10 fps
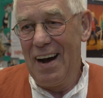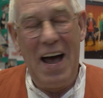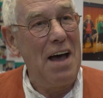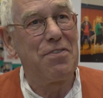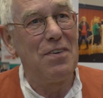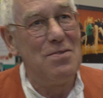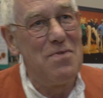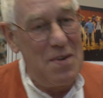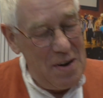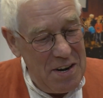have
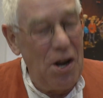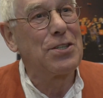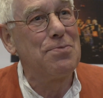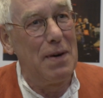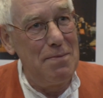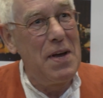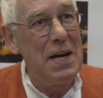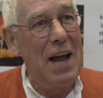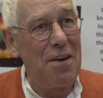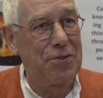not
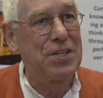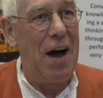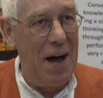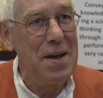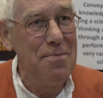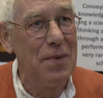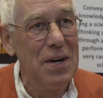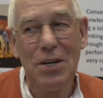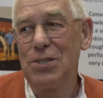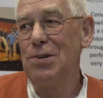enough time
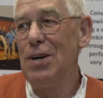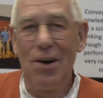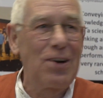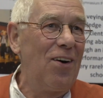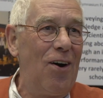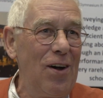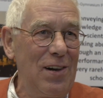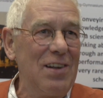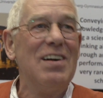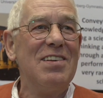to look
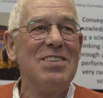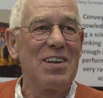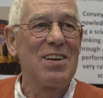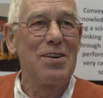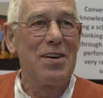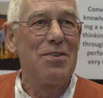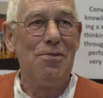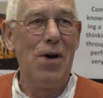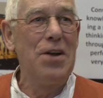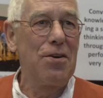all the
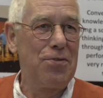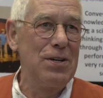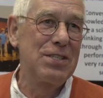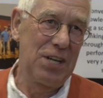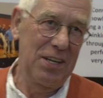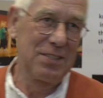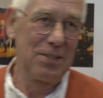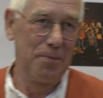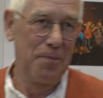wonderful things.